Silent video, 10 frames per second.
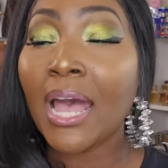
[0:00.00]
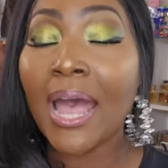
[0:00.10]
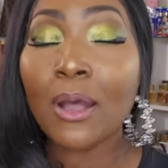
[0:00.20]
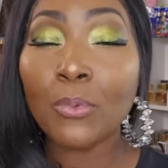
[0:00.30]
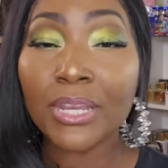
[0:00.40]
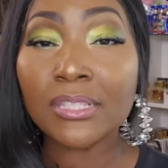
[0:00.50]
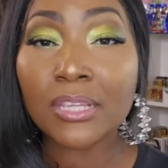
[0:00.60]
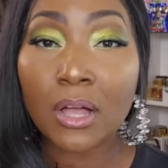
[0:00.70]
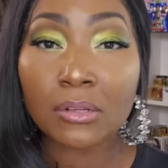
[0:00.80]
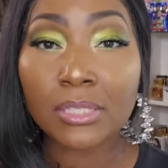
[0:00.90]
I went
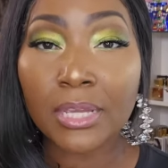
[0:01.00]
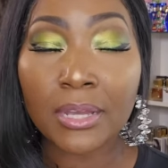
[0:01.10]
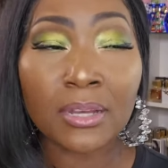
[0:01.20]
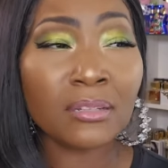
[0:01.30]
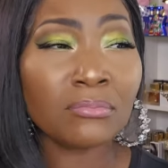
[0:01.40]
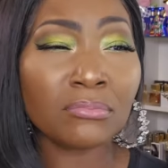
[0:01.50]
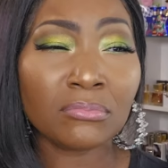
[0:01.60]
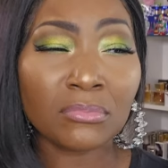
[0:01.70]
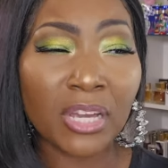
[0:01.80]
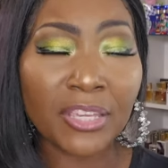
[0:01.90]
into Ulta
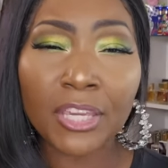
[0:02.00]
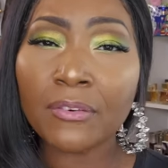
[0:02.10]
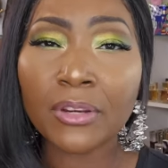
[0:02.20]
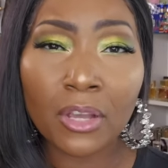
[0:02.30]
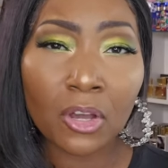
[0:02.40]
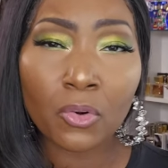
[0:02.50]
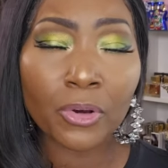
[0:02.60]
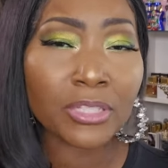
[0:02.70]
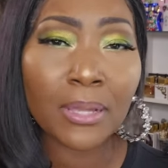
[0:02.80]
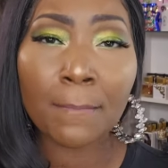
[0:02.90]
a year ago
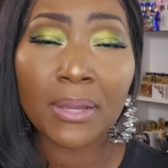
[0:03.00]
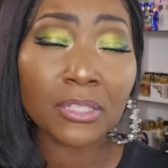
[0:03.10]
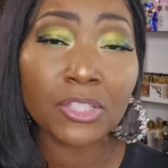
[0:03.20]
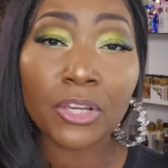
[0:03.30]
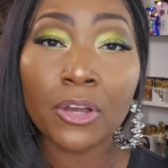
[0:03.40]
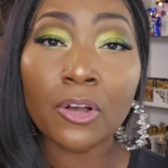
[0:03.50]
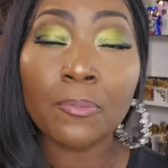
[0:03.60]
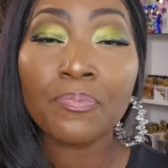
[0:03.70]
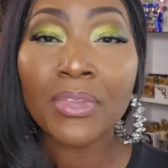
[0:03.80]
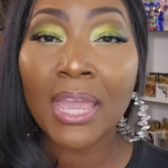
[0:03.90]
or some months ago